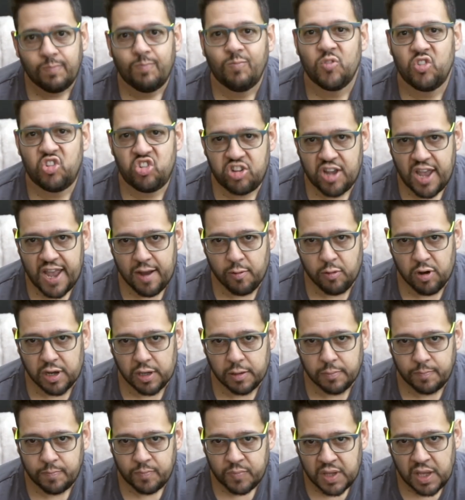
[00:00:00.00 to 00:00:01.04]
Sharing,
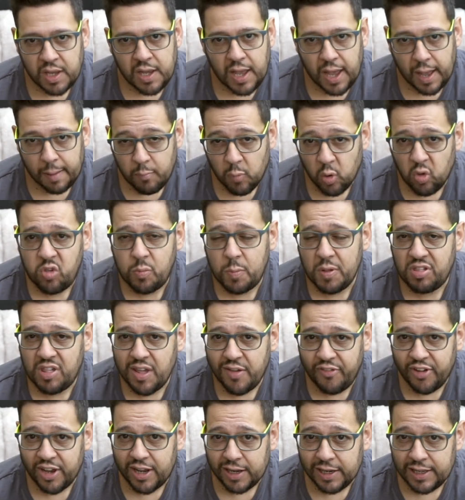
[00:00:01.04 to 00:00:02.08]
and more
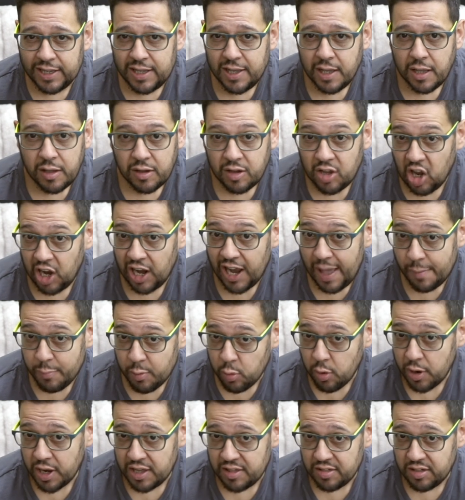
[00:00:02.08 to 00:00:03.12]
specifically,
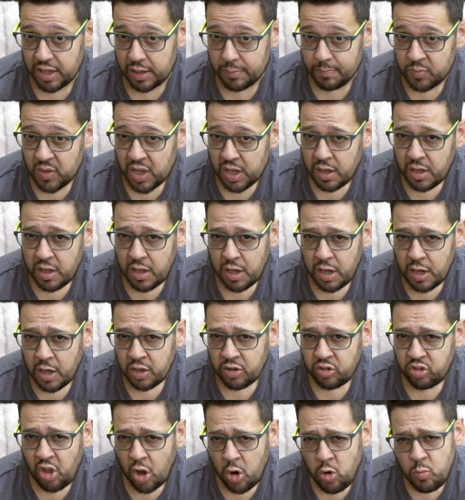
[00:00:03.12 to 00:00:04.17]
collaborating.
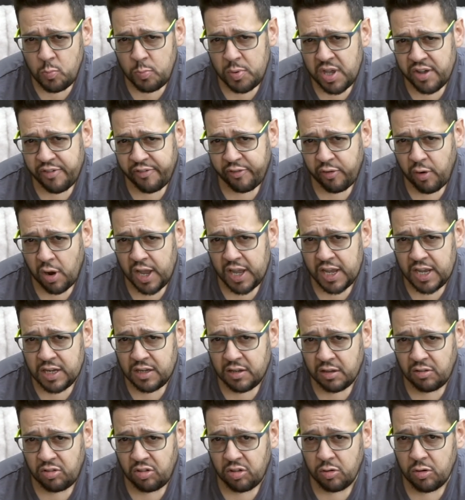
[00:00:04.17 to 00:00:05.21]
Don't be
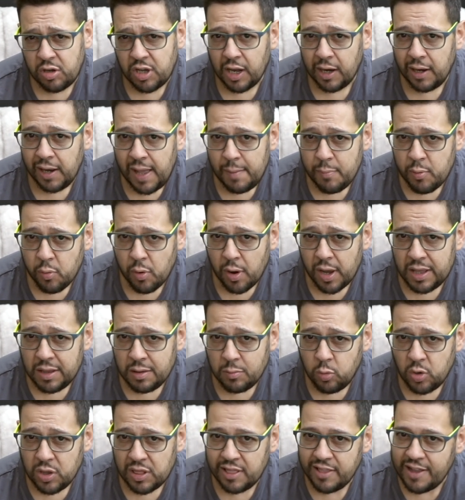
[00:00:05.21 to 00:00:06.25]
afraid to
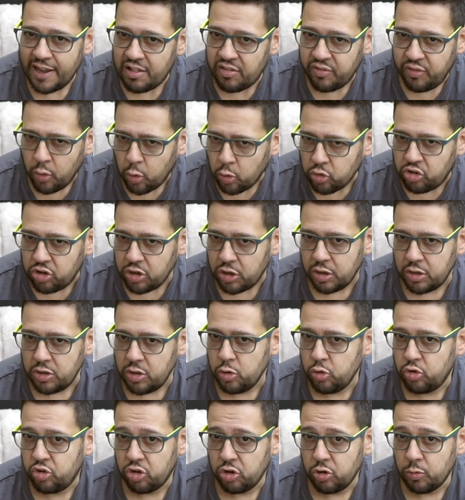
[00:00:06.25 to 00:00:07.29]
collaborate with less fortunate
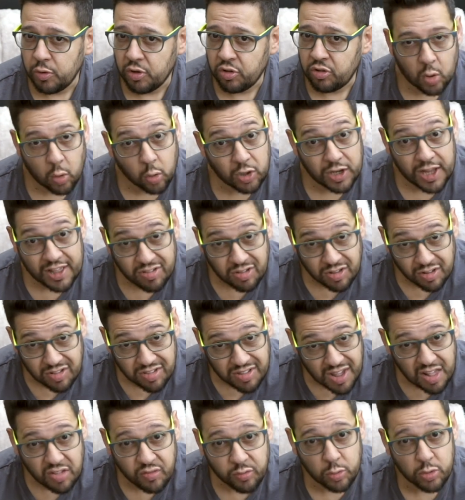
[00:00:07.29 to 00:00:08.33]
YouTubers or less
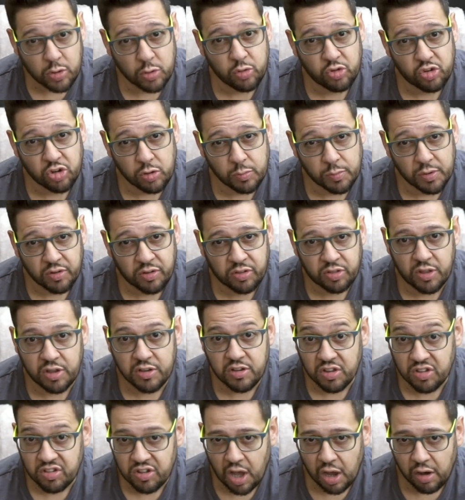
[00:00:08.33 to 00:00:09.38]
successful YouTubers than
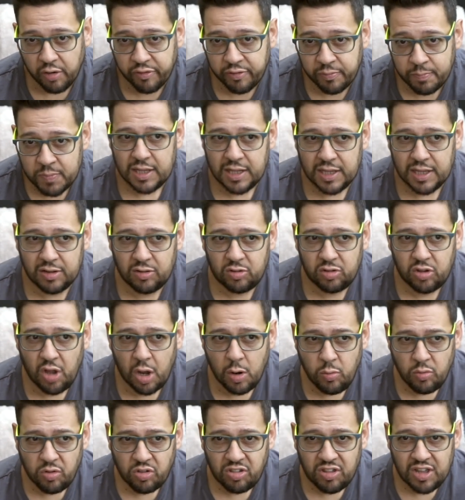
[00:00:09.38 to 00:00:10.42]
yourself.
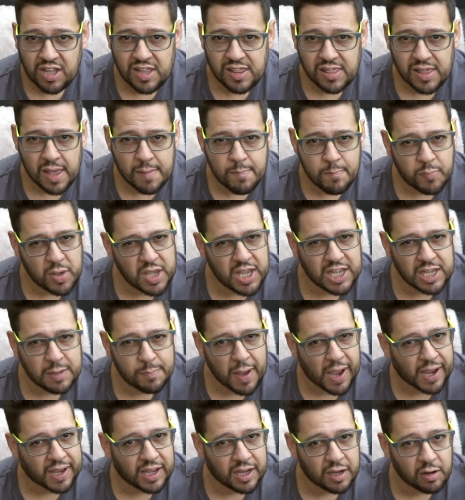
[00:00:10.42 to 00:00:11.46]
Don't see them
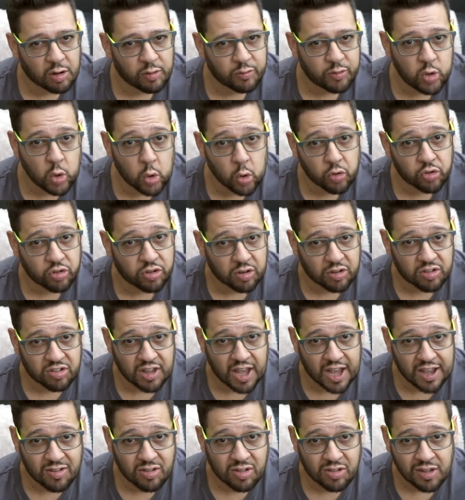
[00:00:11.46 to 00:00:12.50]
piggybacking off your
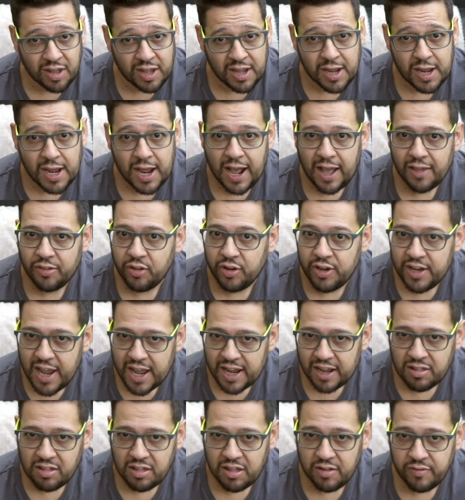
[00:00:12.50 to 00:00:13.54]
success as a
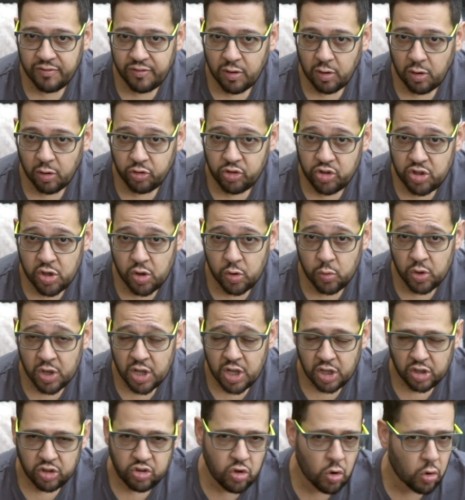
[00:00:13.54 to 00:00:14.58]
negative on you.
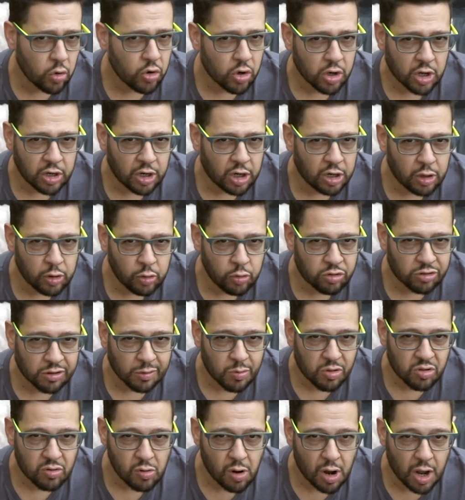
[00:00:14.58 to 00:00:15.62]
You're not going to lose
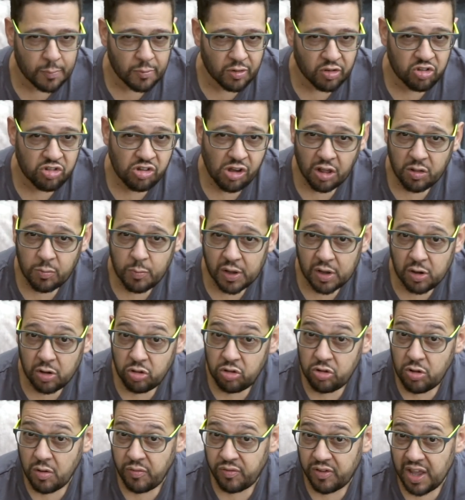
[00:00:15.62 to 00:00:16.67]
subscribers just
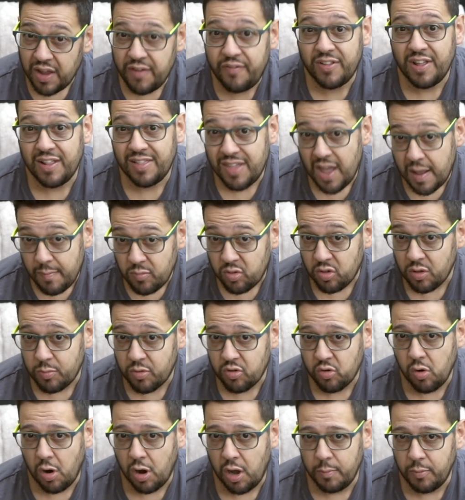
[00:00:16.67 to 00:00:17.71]
because you've gifted them
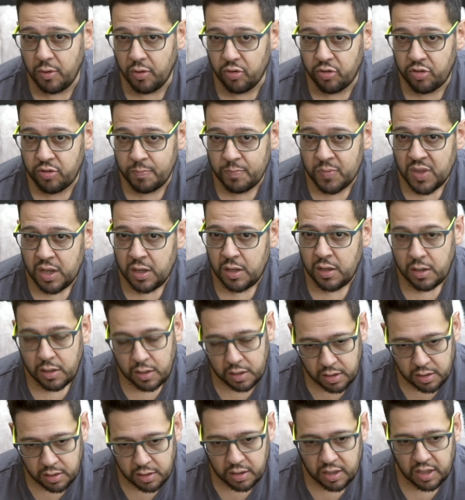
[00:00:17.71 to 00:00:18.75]
subscribers.
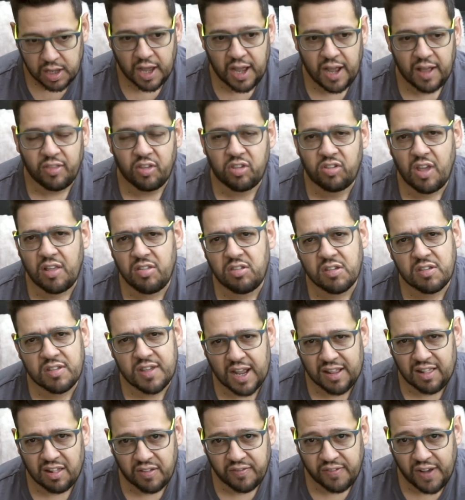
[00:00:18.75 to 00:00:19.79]
And the sense of
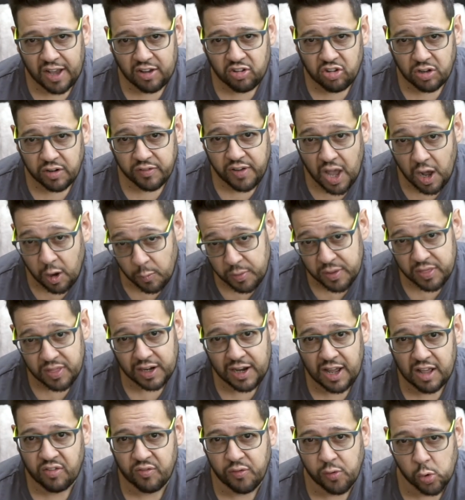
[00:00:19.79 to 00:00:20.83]
satisfaction of helping the
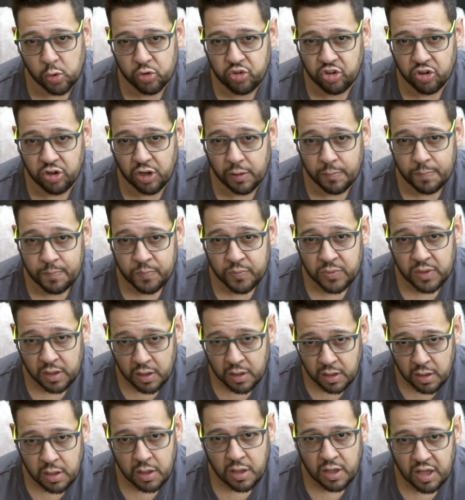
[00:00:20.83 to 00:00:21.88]
less fortunate
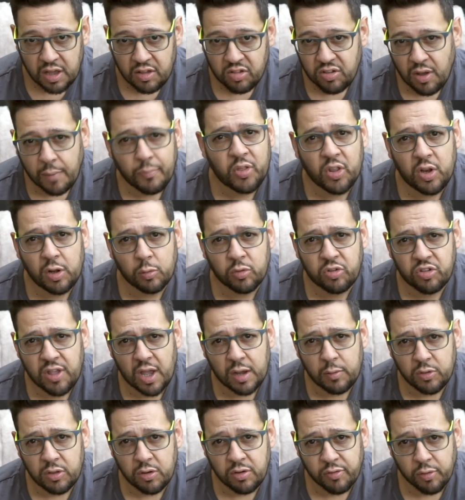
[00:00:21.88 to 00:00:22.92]
is something that will stay
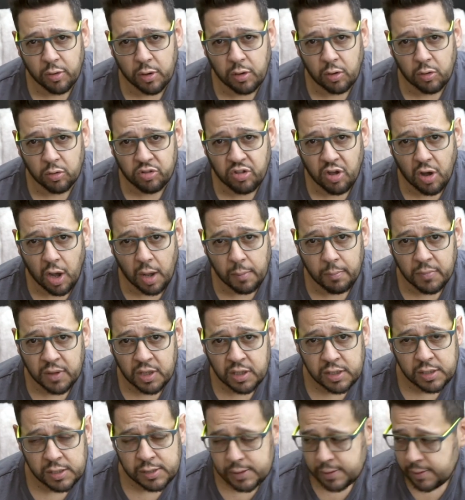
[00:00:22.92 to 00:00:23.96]
with you for a long time.
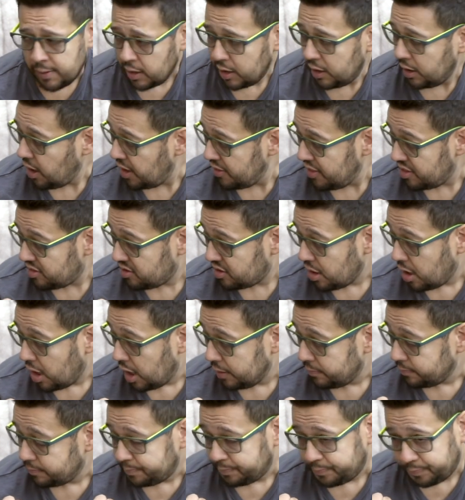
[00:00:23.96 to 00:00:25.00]
Like this guy.